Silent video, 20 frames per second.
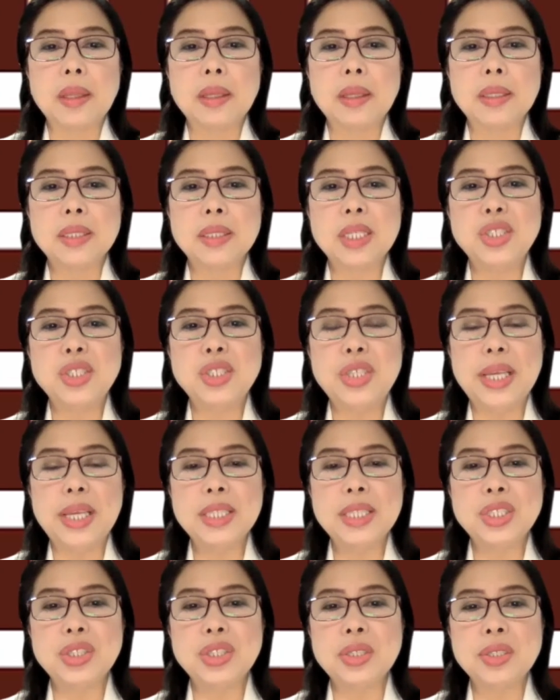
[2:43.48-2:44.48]

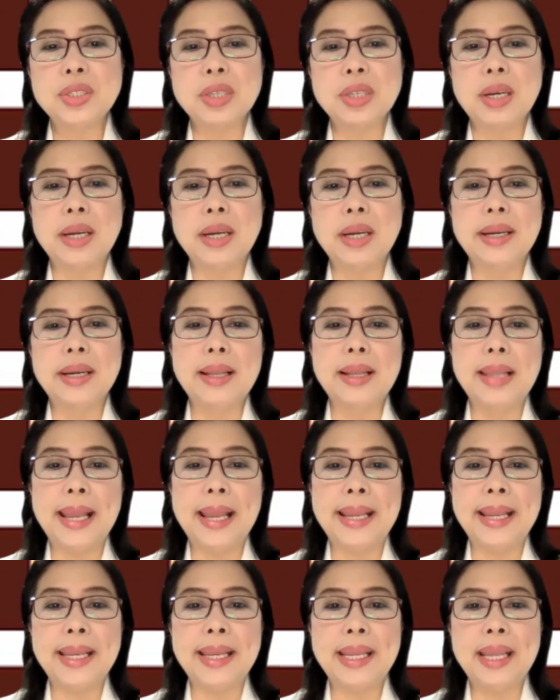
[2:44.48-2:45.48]
Suggestions are
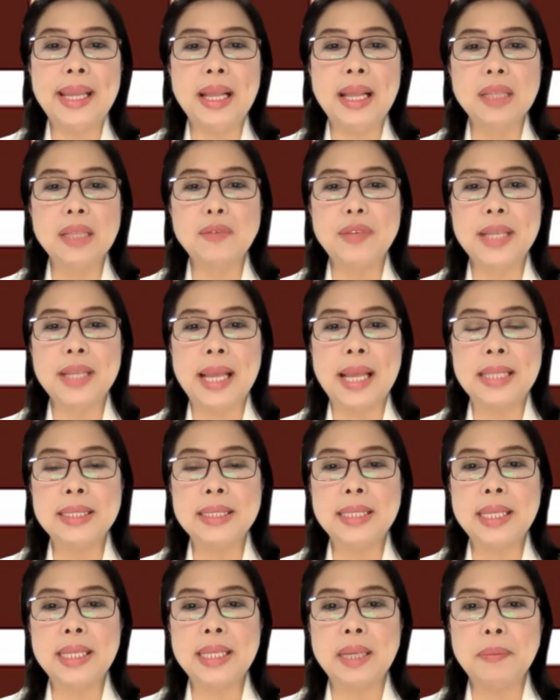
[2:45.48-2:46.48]
aligning health
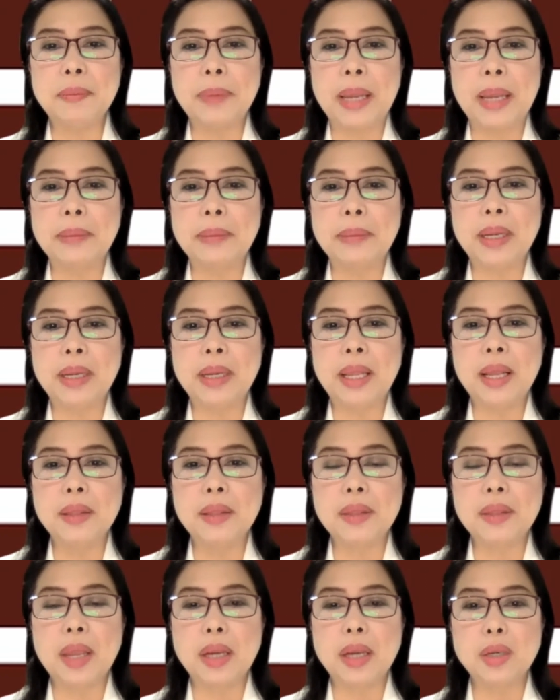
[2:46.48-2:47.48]
financing and primary
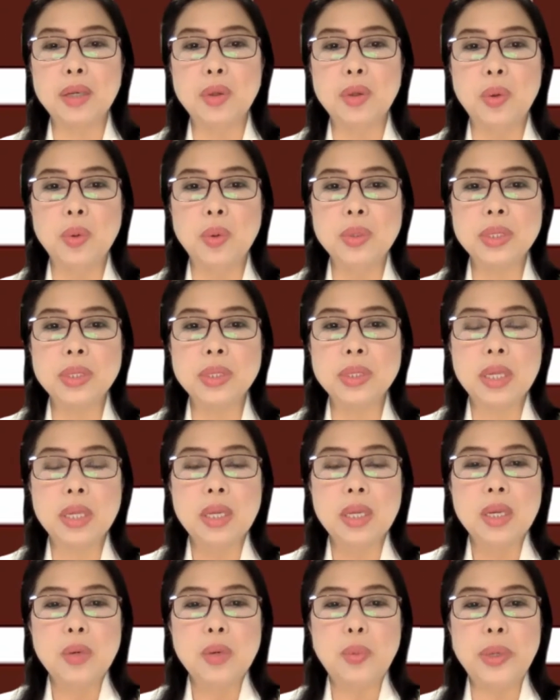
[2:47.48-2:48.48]
healthcare goals
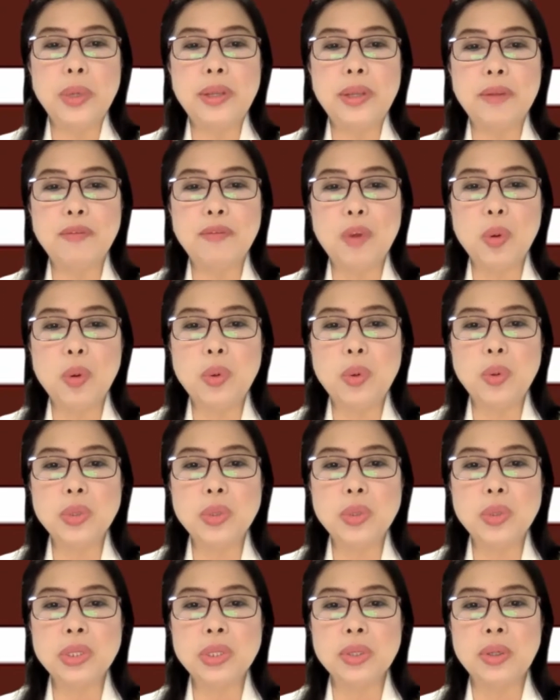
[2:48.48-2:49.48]
with a
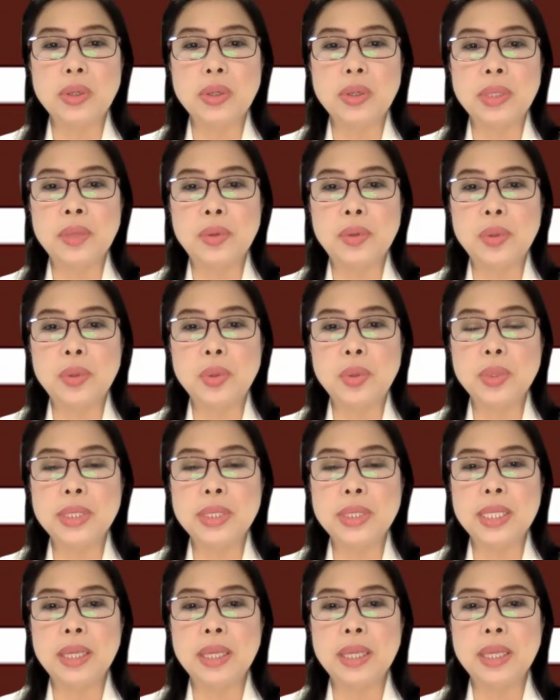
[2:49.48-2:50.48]
focus on
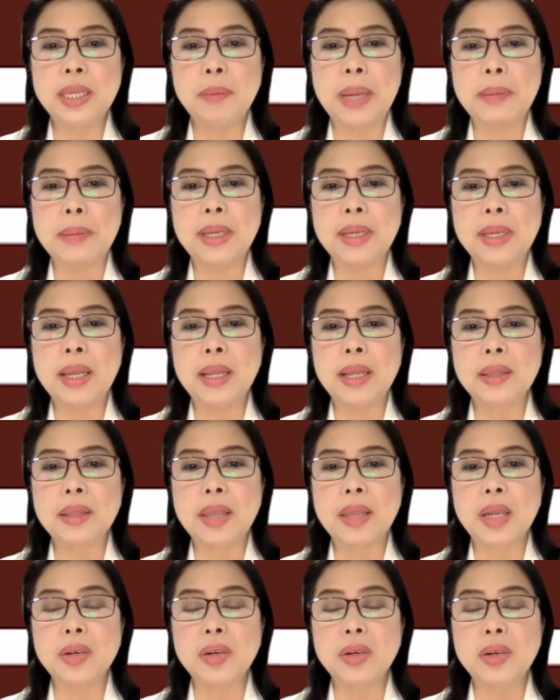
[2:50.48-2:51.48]
introducing a primary
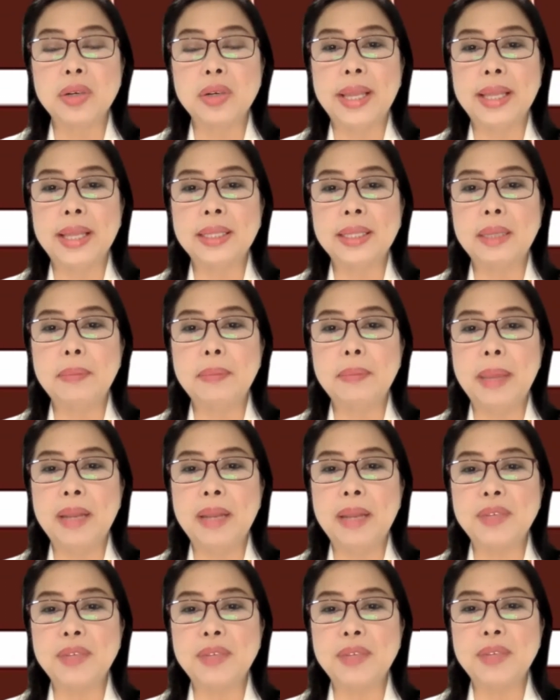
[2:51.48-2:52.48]
healthcare-oriented
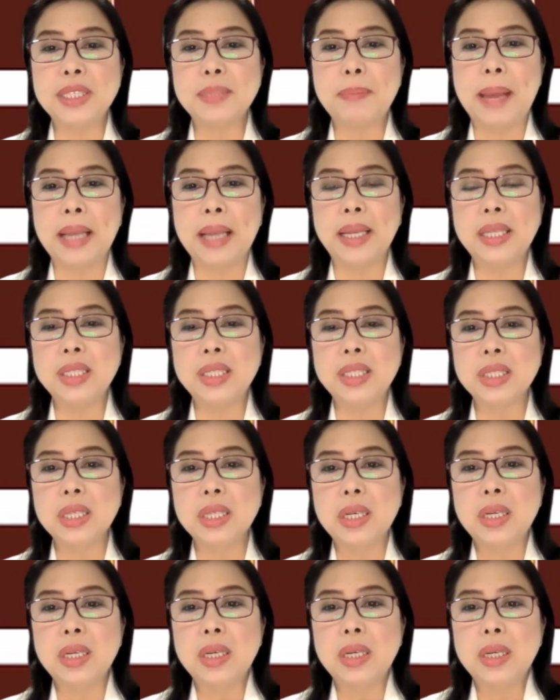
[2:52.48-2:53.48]
benefits
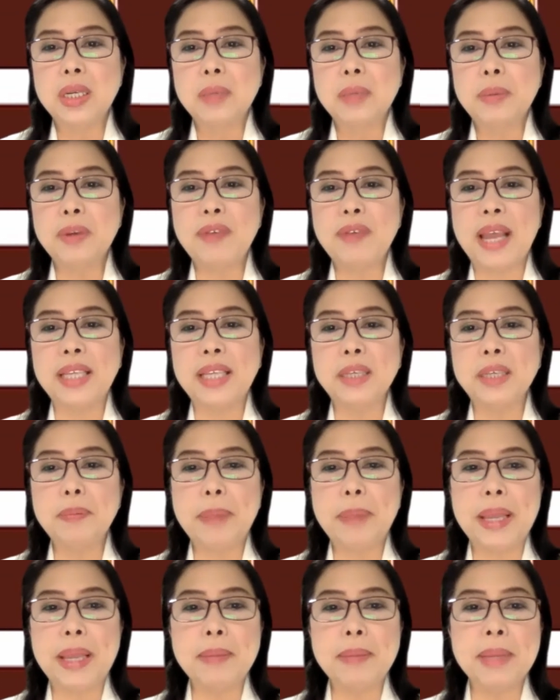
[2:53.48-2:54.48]
package,
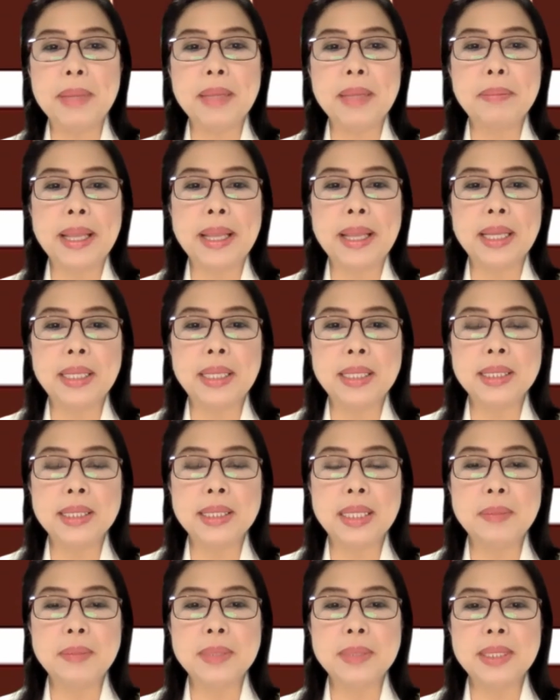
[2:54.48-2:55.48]
provider payment
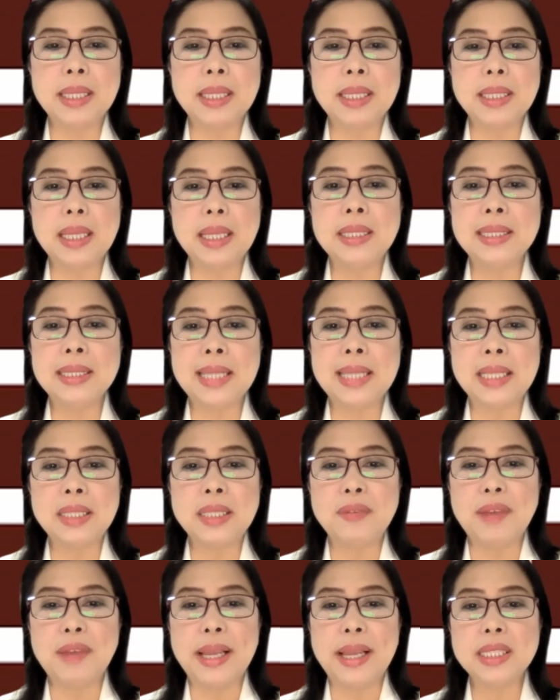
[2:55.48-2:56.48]
mechanisms that
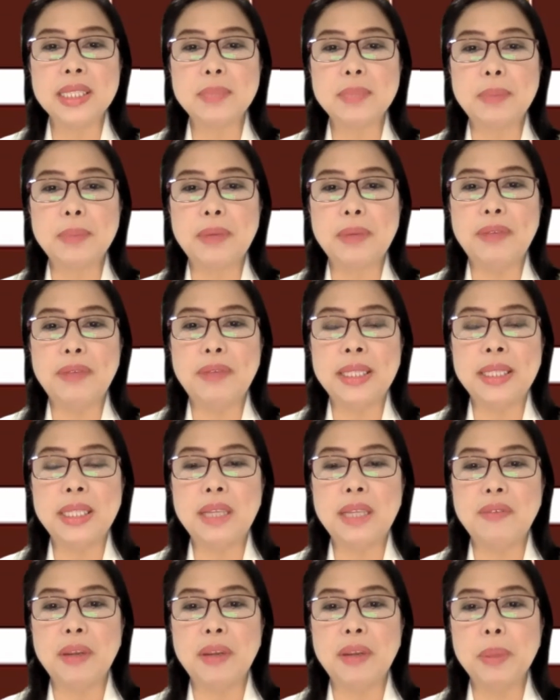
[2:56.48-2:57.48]
incentivize
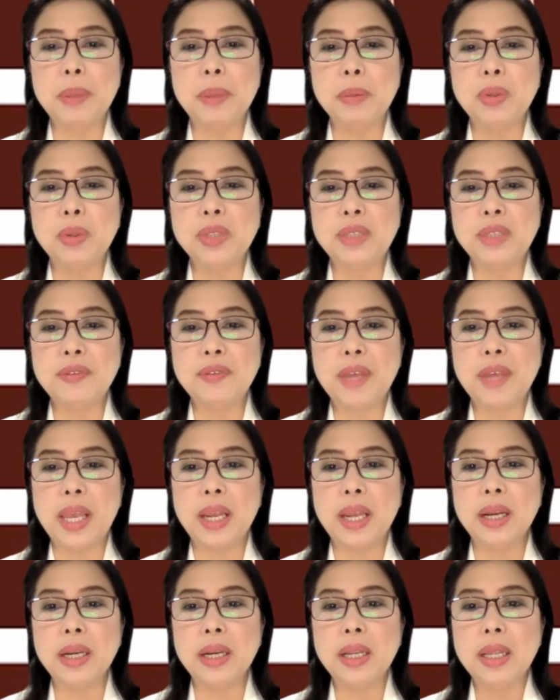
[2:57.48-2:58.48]
preventive and promotive
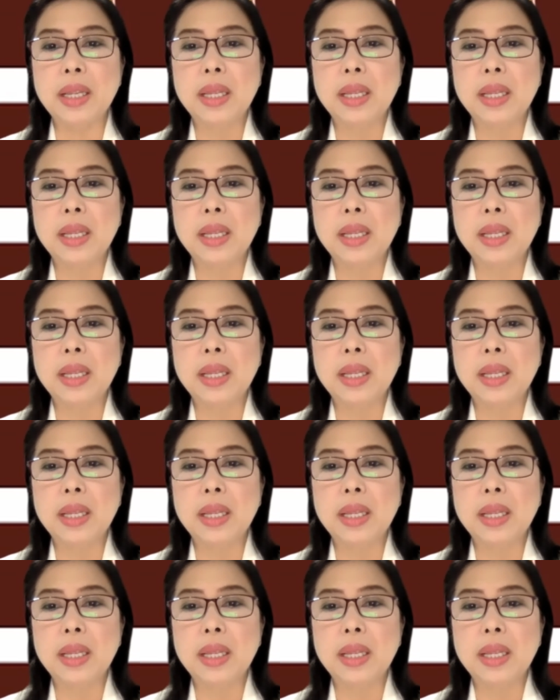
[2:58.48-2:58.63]
care,